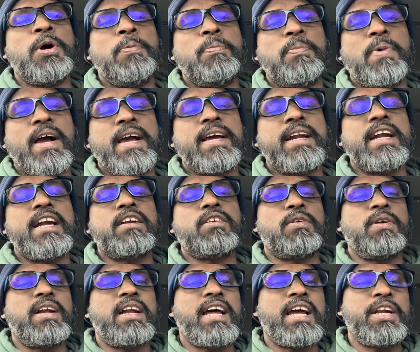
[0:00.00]
migrate
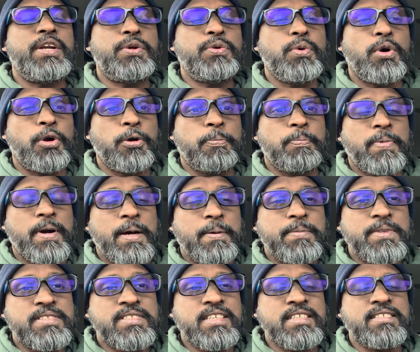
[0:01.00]
online to
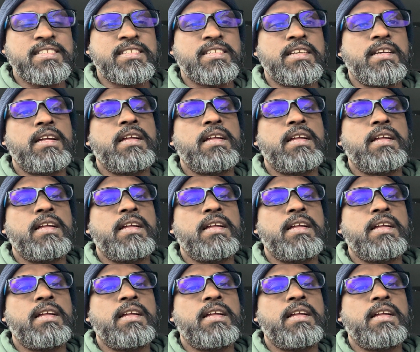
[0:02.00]
on-premises.